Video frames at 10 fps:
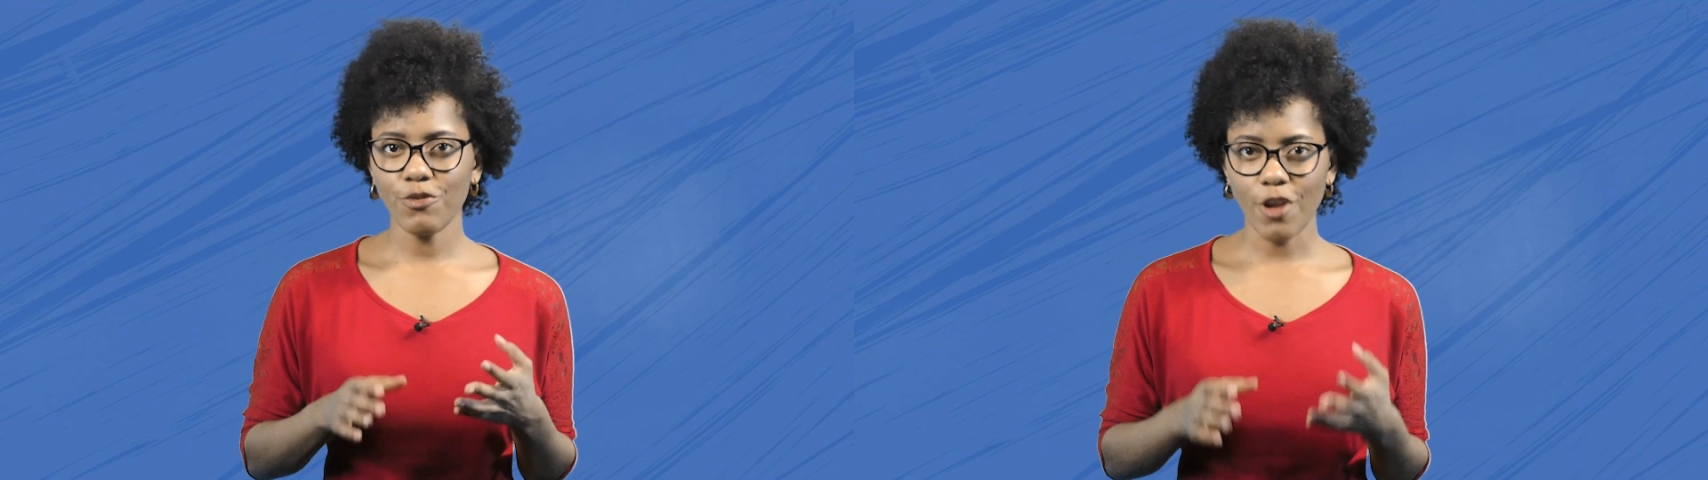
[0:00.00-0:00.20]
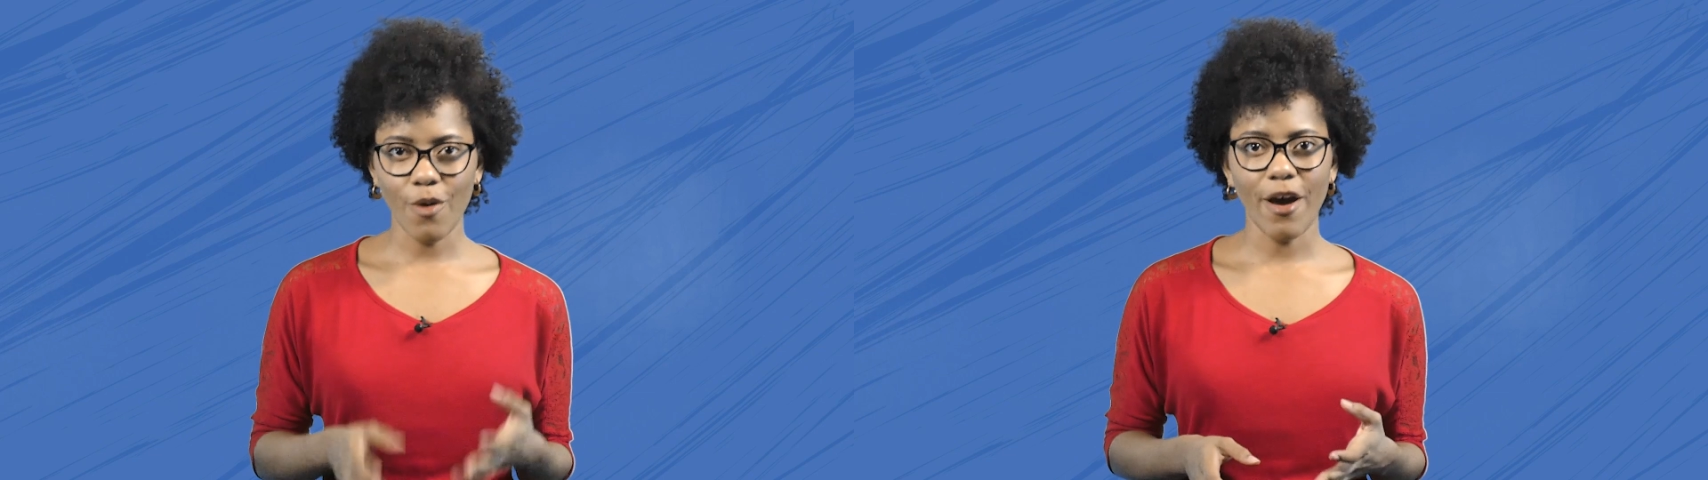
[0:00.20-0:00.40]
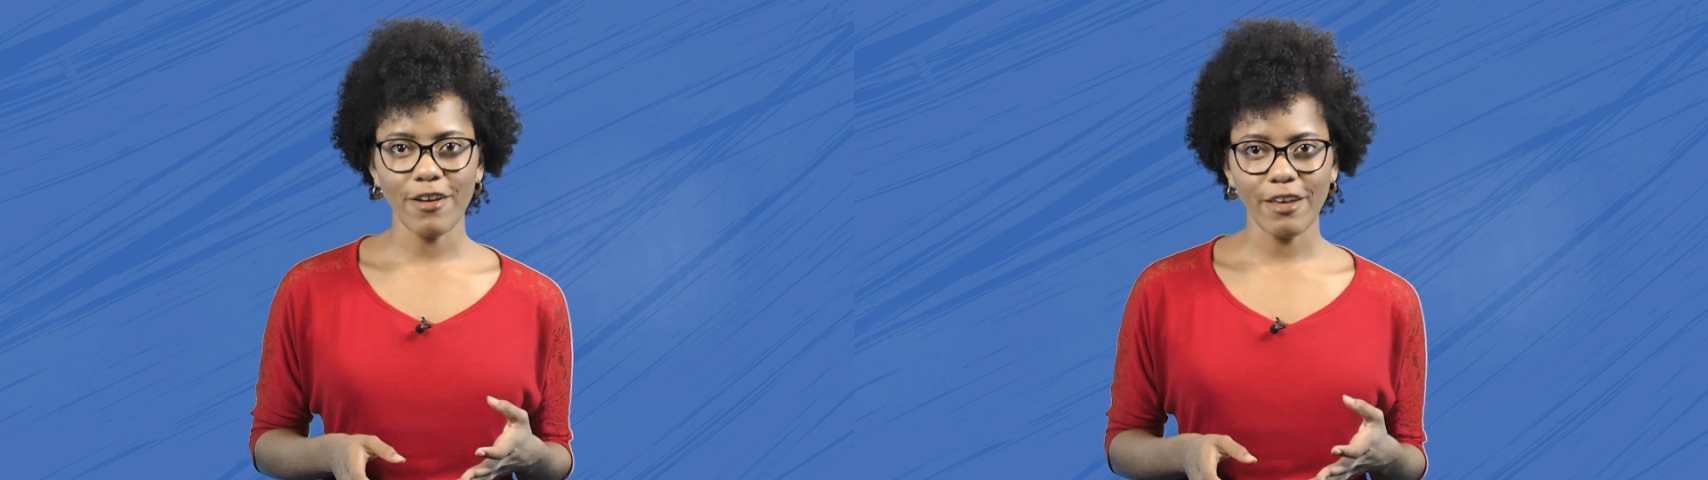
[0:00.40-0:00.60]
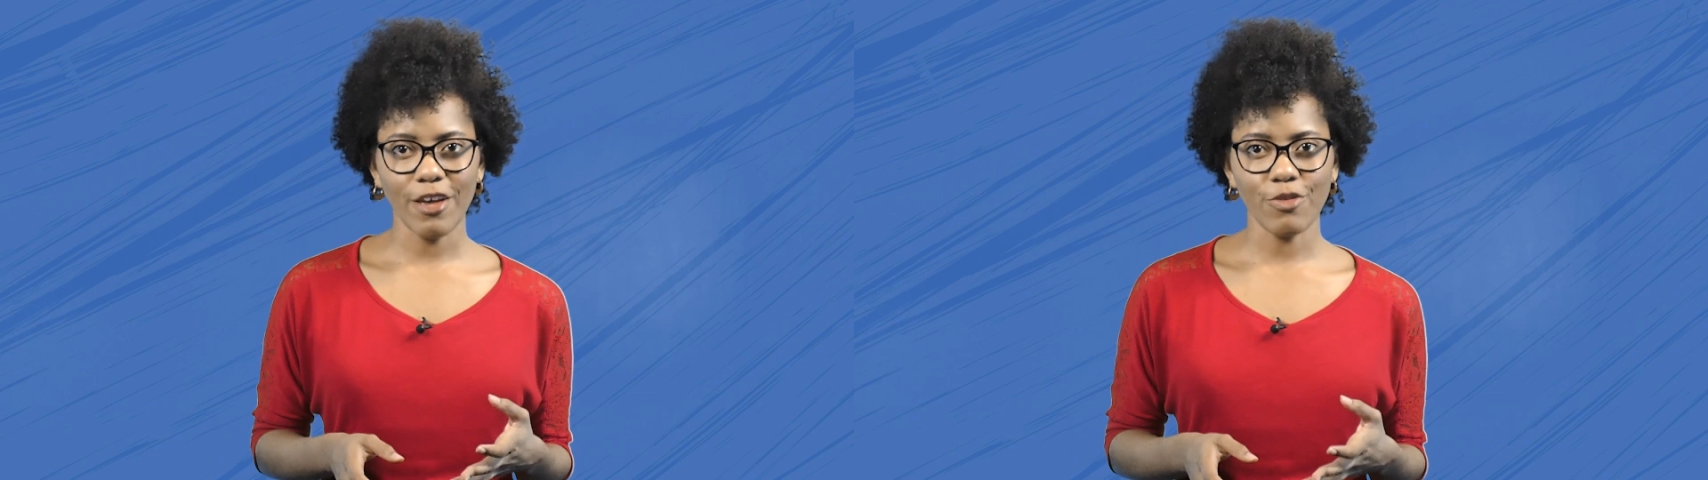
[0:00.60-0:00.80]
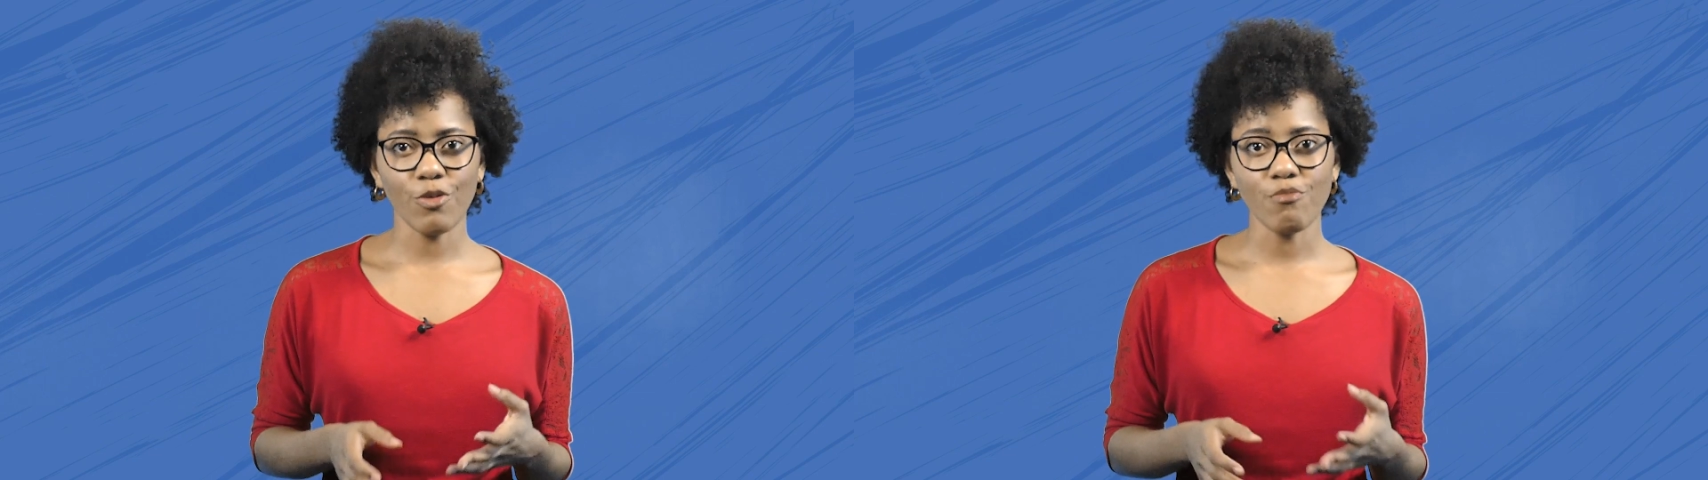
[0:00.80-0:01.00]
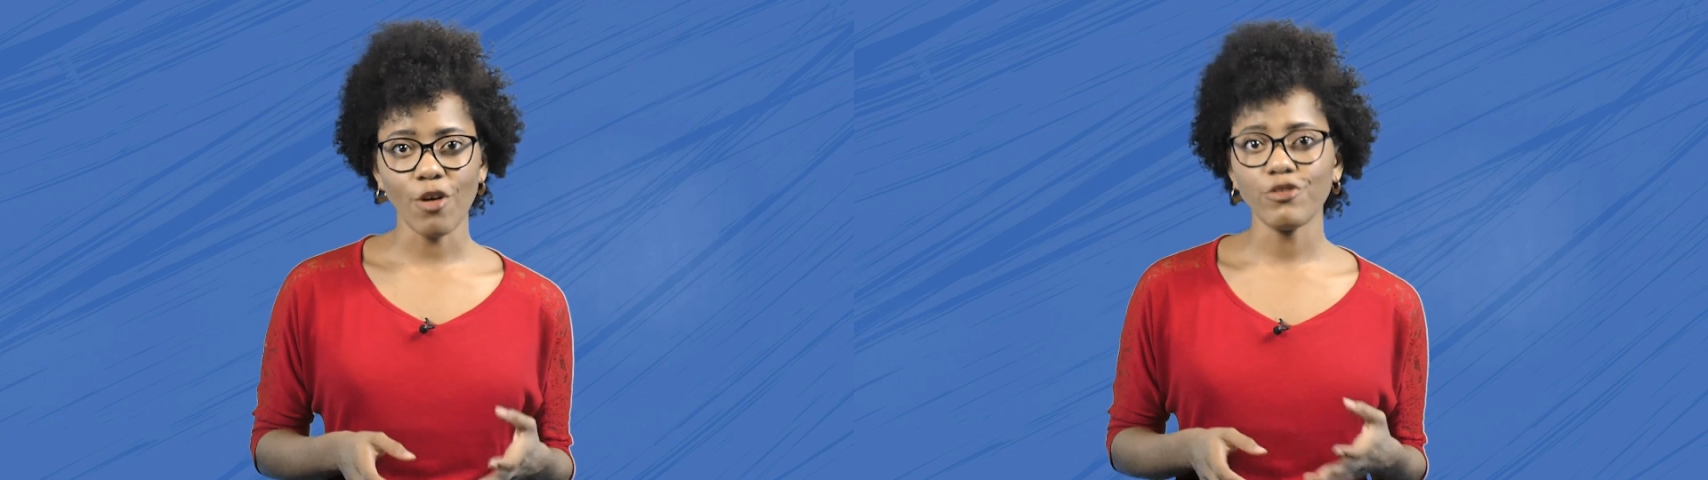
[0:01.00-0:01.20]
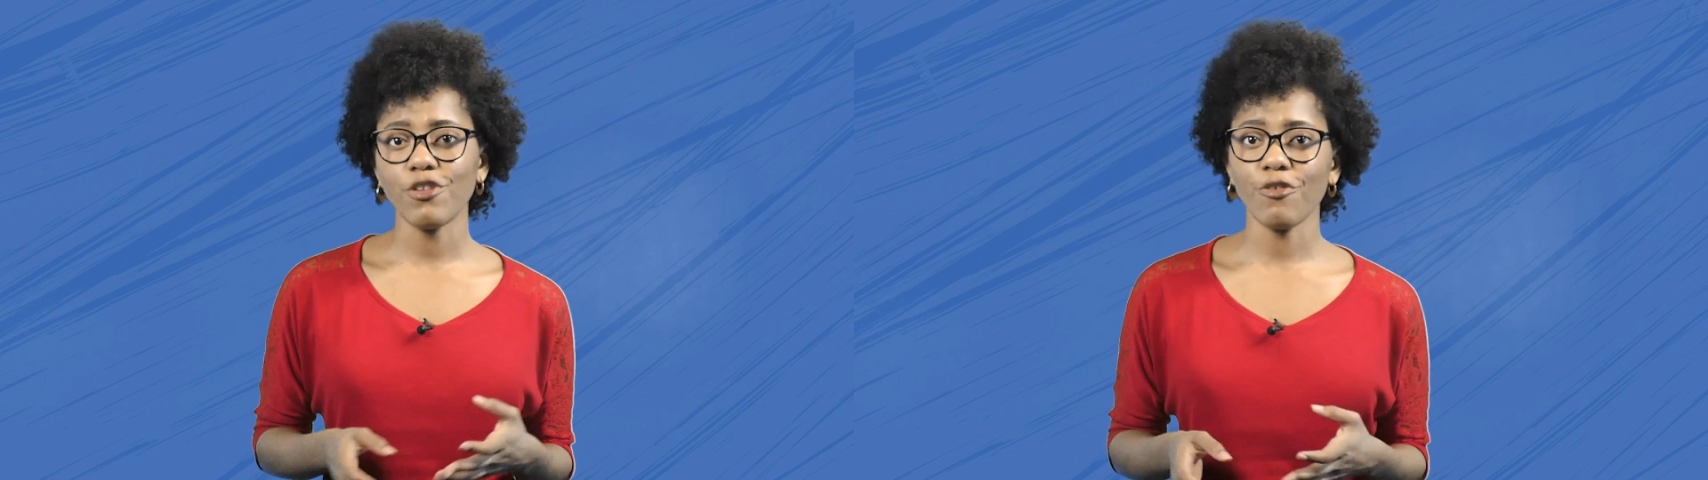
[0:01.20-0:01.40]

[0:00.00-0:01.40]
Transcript: you know how to get through most